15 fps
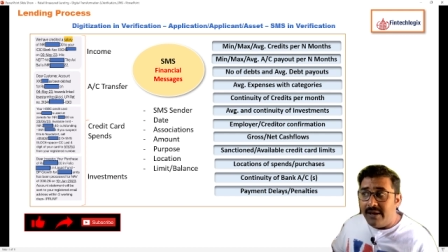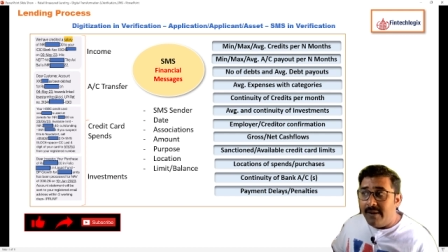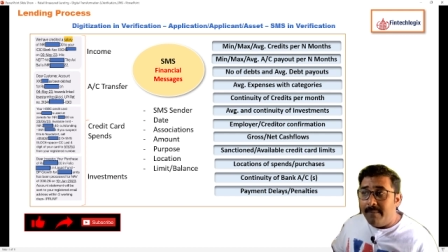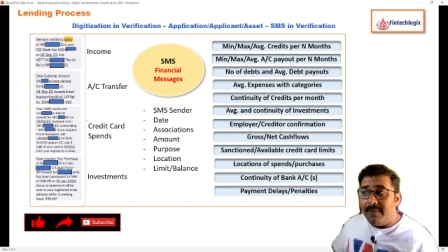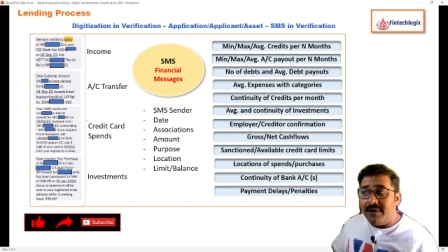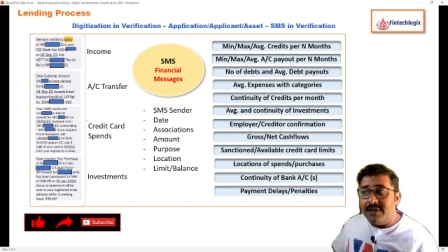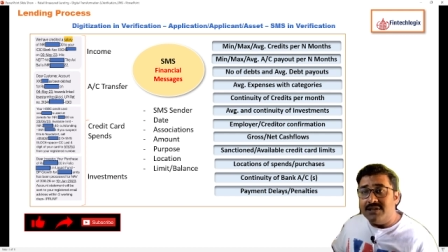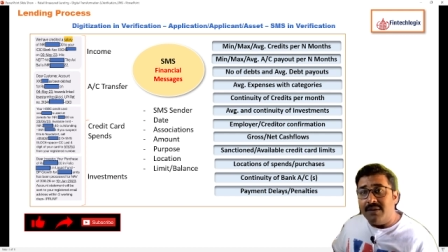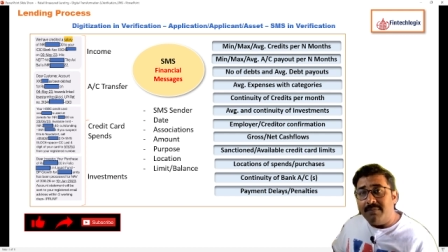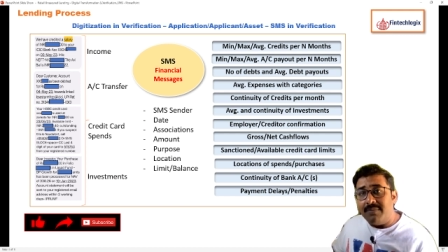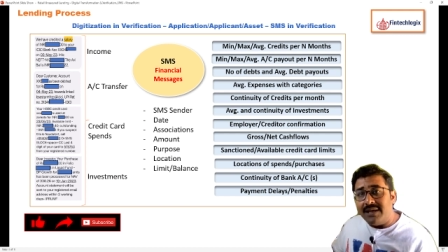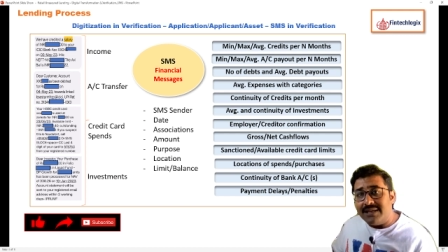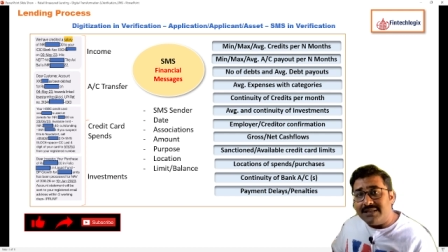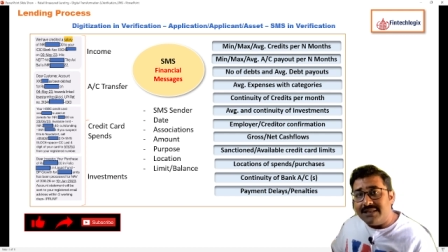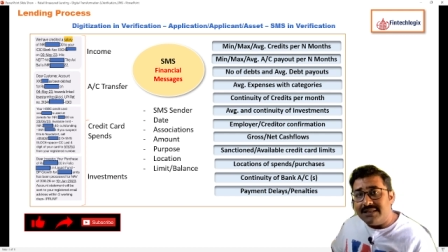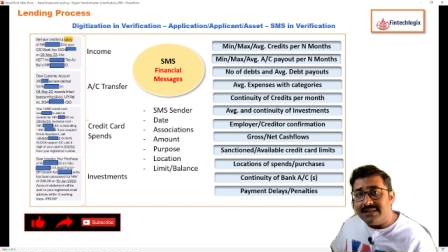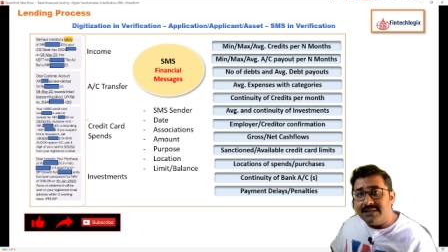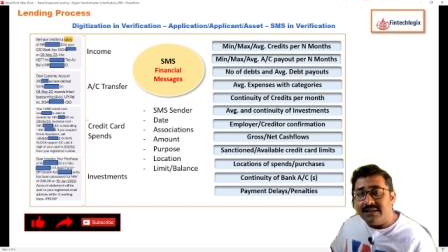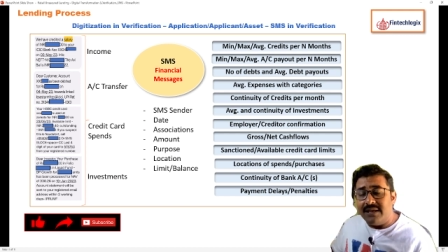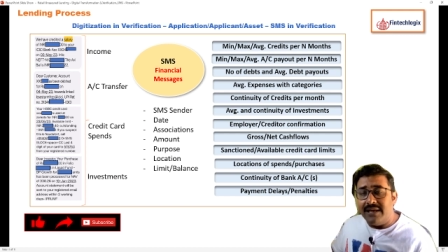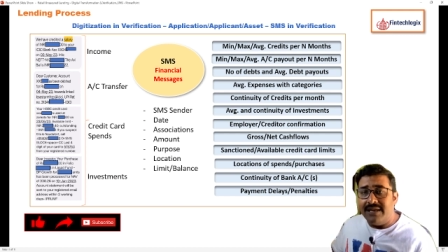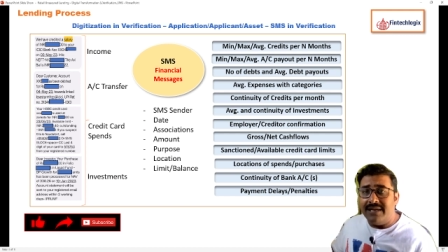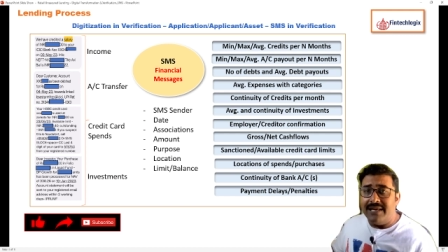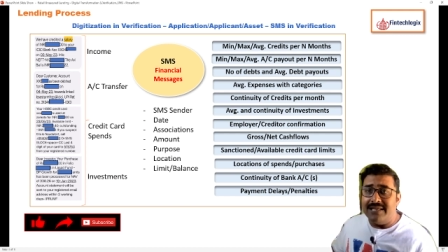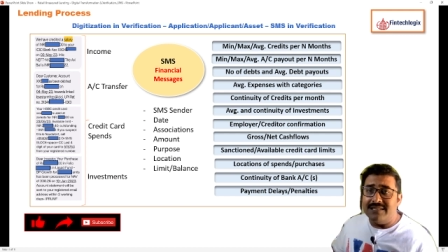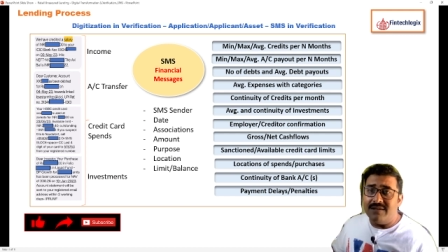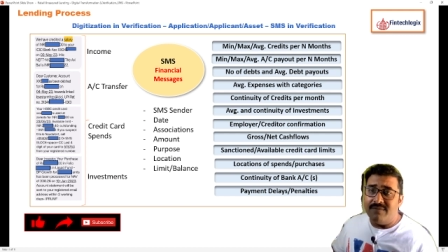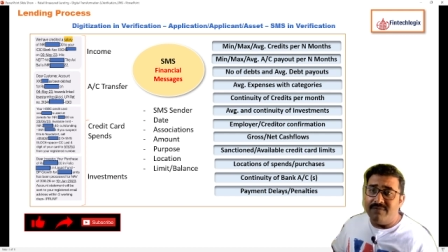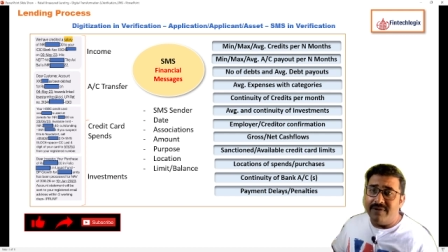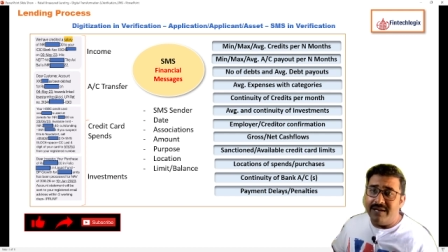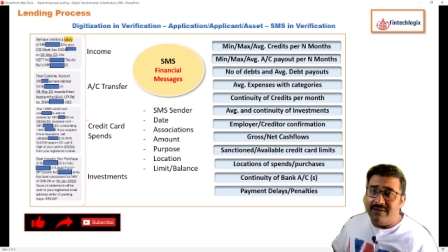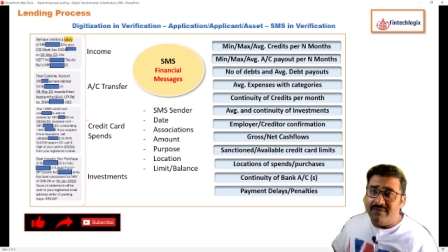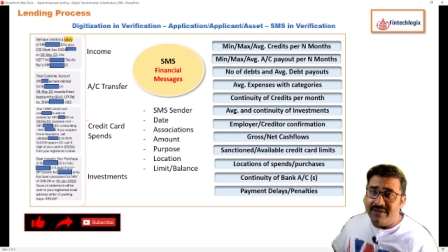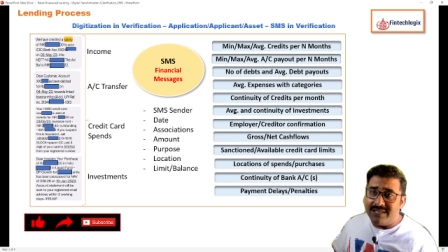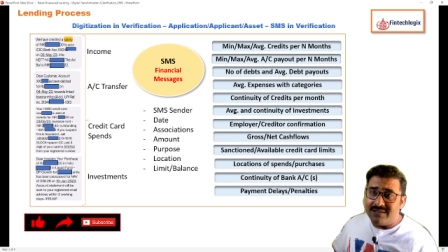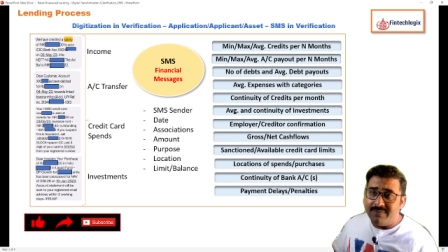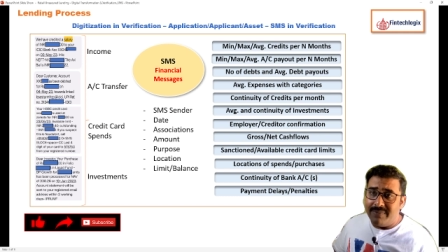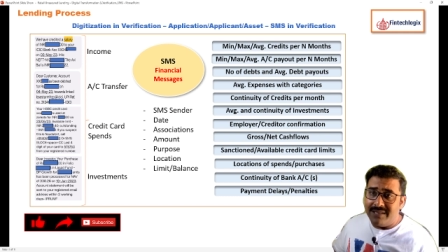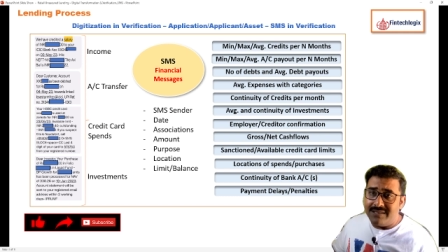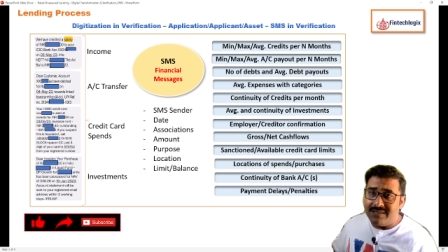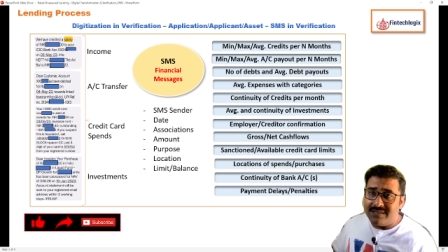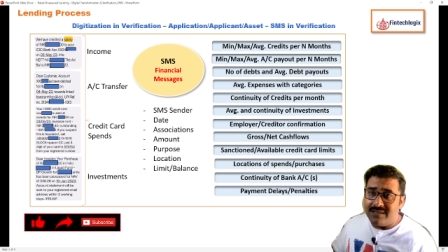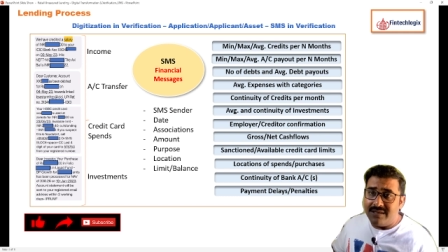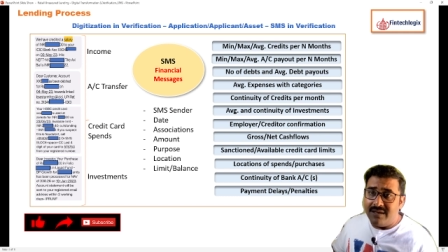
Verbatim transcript: but some cases, in case of investments,